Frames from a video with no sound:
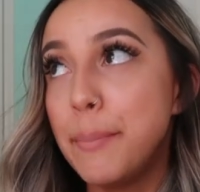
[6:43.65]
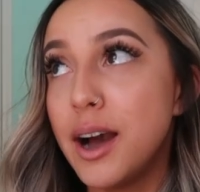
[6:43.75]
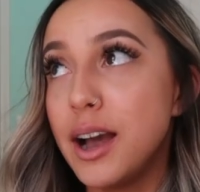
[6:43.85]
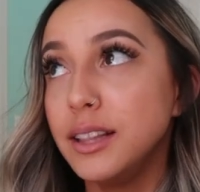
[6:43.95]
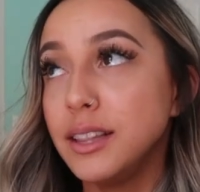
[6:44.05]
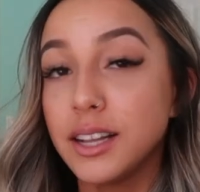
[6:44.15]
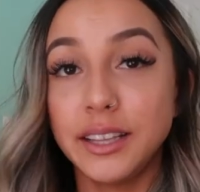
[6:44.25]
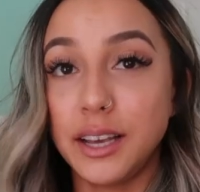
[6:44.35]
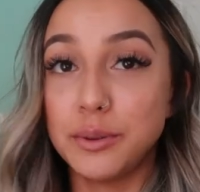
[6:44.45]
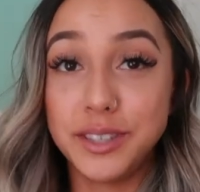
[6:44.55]
but
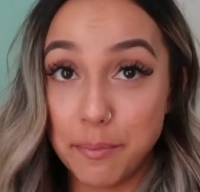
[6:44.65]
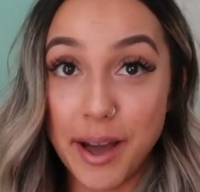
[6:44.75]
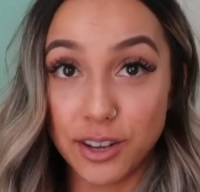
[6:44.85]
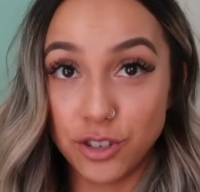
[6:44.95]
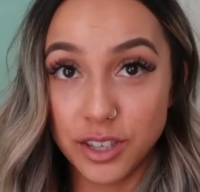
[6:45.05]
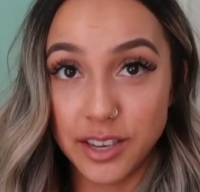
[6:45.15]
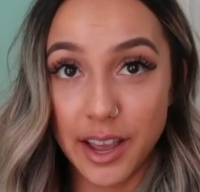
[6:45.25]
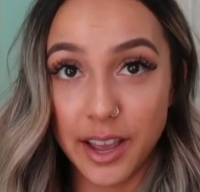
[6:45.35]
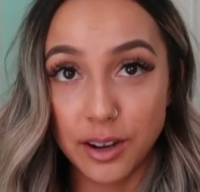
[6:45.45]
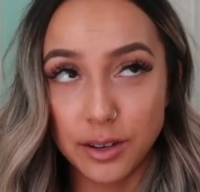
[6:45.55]
luckily it was St. Patrick's
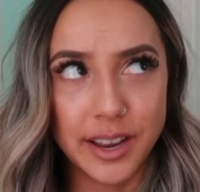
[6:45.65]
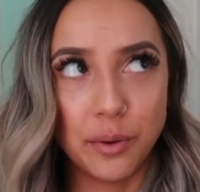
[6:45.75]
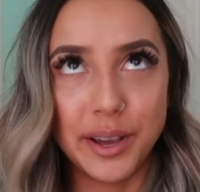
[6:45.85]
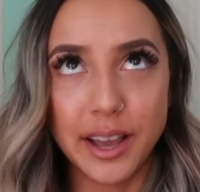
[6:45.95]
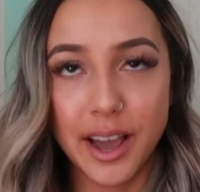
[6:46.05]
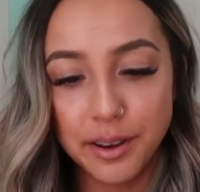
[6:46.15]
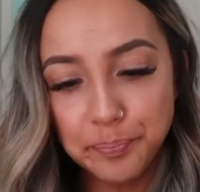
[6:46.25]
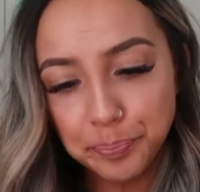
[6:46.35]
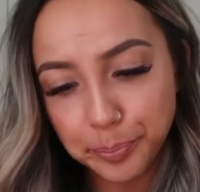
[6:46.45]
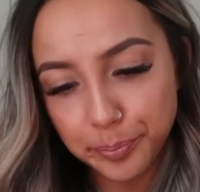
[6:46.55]
Day or day
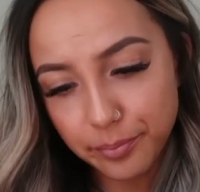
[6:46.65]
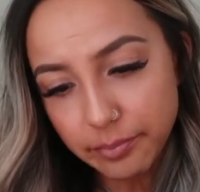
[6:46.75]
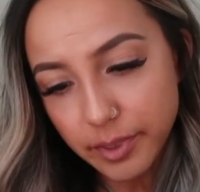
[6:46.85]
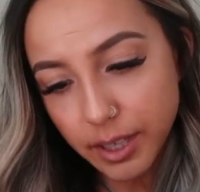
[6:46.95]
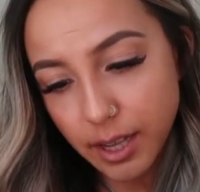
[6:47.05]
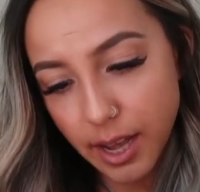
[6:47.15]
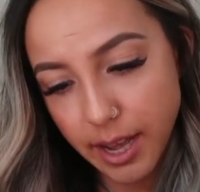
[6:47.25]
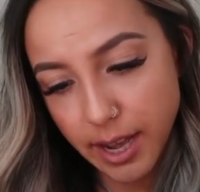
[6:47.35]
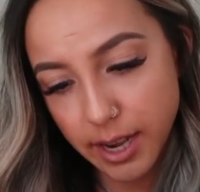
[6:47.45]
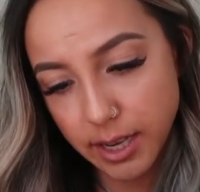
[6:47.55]
weekend.
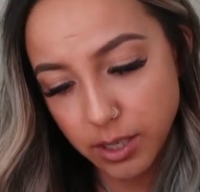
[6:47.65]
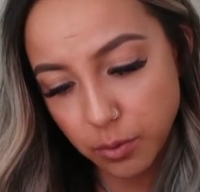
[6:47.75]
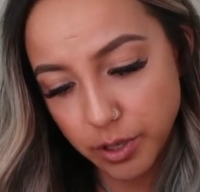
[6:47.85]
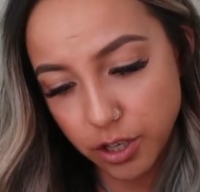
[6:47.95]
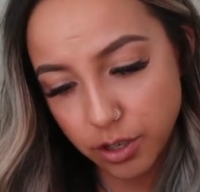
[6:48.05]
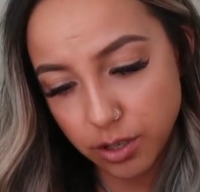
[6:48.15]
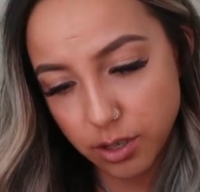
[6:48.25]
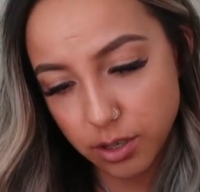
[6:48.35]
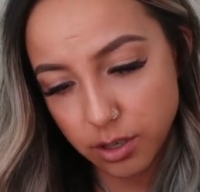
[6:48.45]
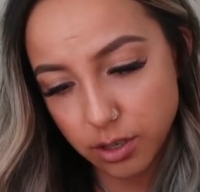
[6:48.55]
And we
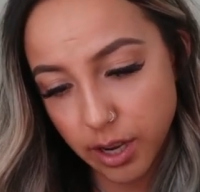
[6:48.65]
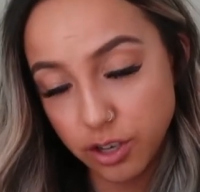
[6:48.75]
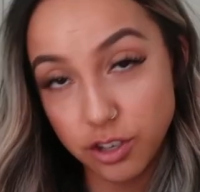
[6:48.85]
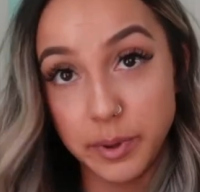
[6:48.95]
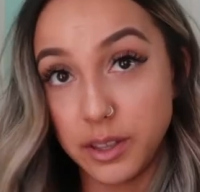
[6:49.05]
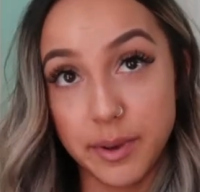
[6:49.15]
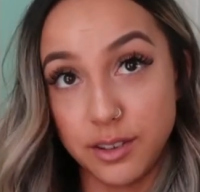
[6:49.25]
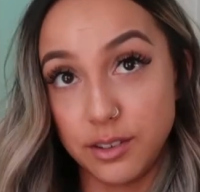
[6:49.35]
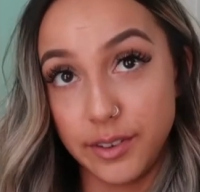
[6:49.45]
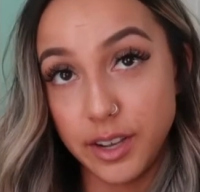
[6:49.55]
just, I just made the
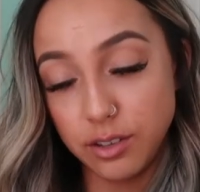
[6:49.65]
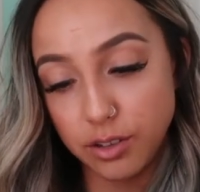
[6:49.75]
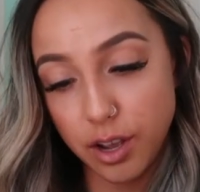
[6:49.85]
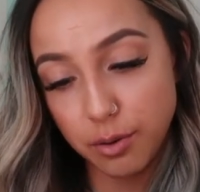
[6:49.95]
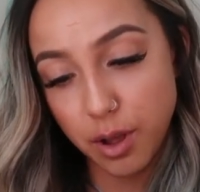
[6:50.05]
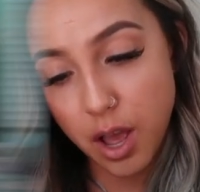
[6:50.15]
best of it, so.